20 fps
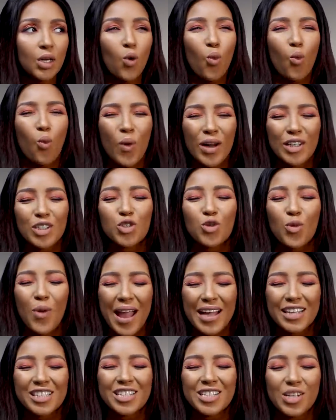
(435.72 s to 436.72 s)
what you
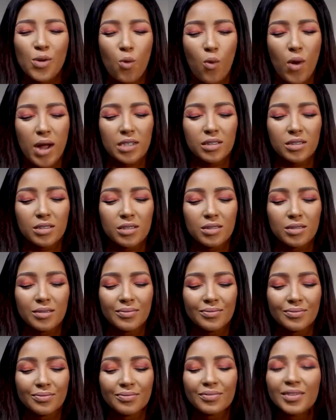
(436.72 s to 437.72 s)
actually want.
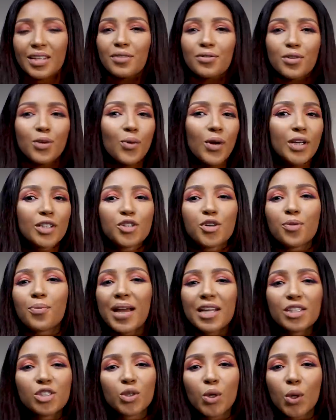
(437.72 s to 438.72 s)
If you want your
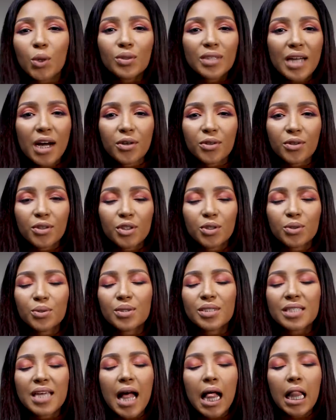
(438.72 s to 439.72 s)
man to go down on you,
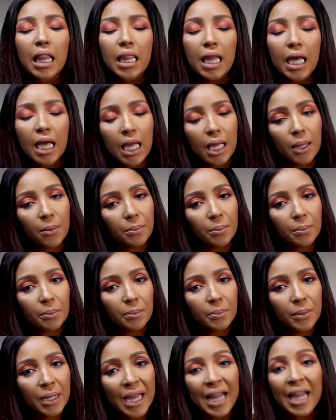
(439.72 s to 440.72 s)
tell
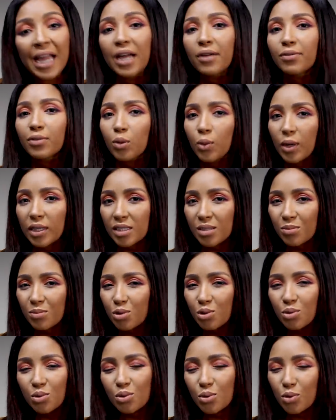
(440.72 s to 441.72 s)
him. If you want him
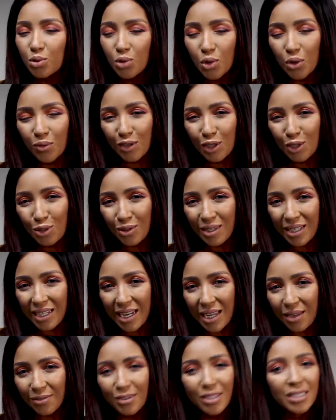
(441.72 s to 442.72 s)
to scooch over to the
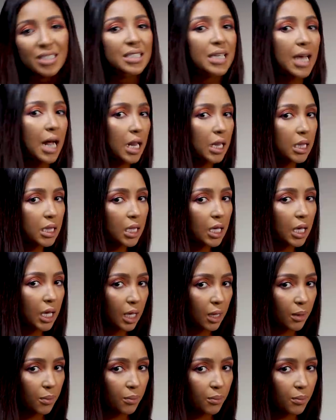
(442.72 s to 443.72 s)
left, tell
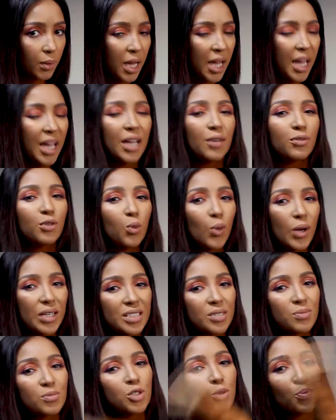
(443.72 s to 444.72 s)
him. If you
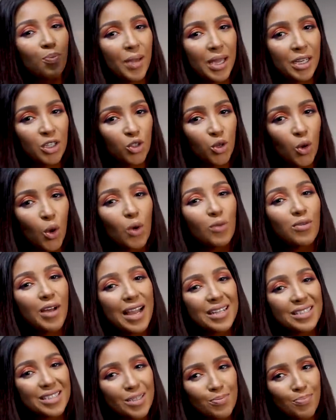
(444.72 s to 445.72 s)
want him to bend you over
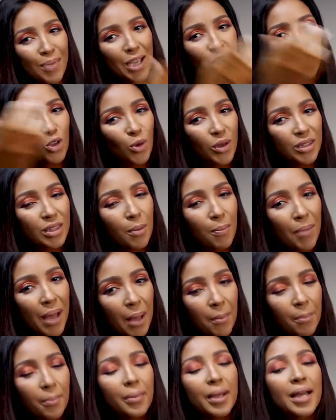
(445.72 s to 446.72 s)
and spank you on the
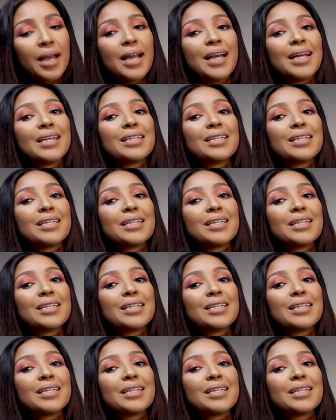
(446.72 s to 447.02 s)
bum,